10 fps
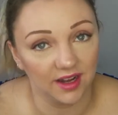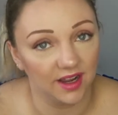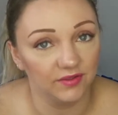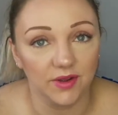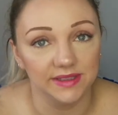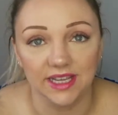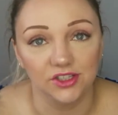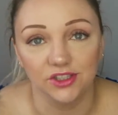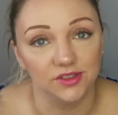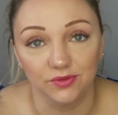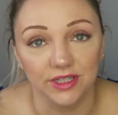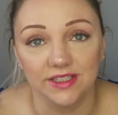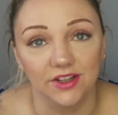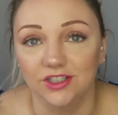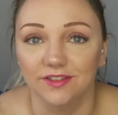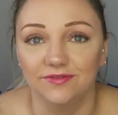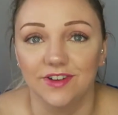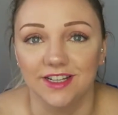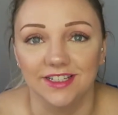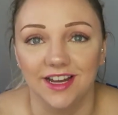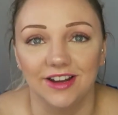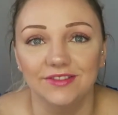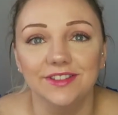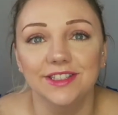And I have no intentions of researching and finding out.